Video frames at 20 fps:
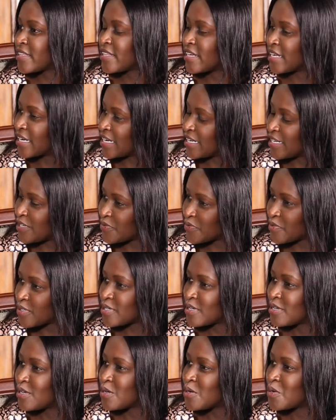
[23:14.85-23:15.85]
they left.
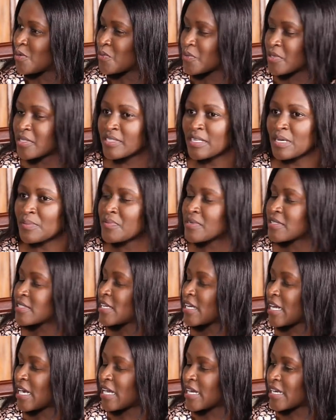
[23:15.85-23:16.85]
Mm. What's up with
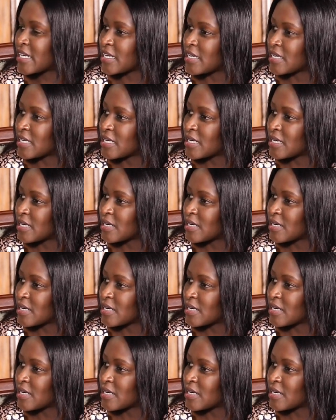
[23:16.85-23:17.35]
Galana?